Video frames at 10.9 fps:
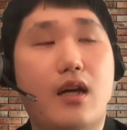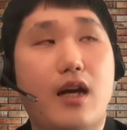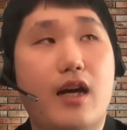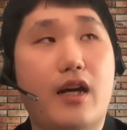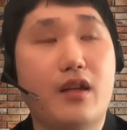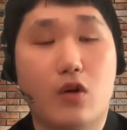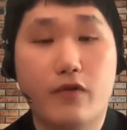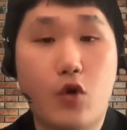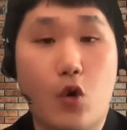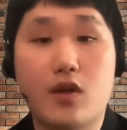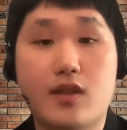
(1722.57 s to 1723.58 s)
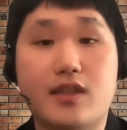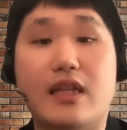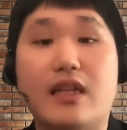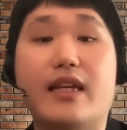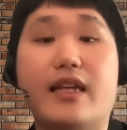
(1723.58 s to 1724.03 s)
I think, of course, the
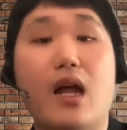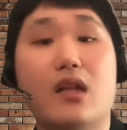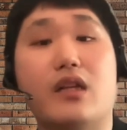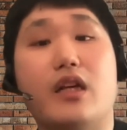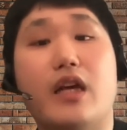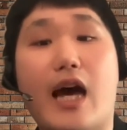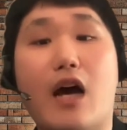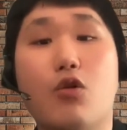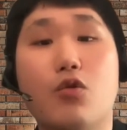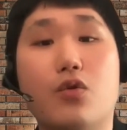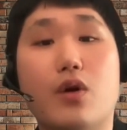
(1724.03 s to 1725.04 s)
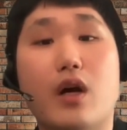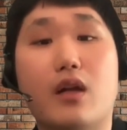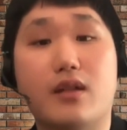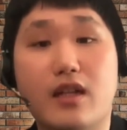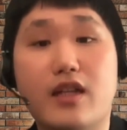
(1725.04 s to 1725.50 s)
legality, how
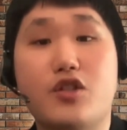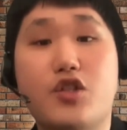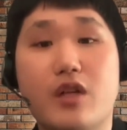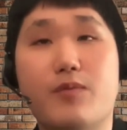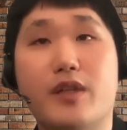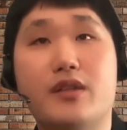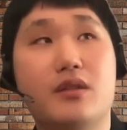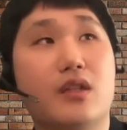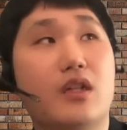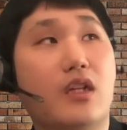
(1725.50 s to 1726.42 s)
the legitimate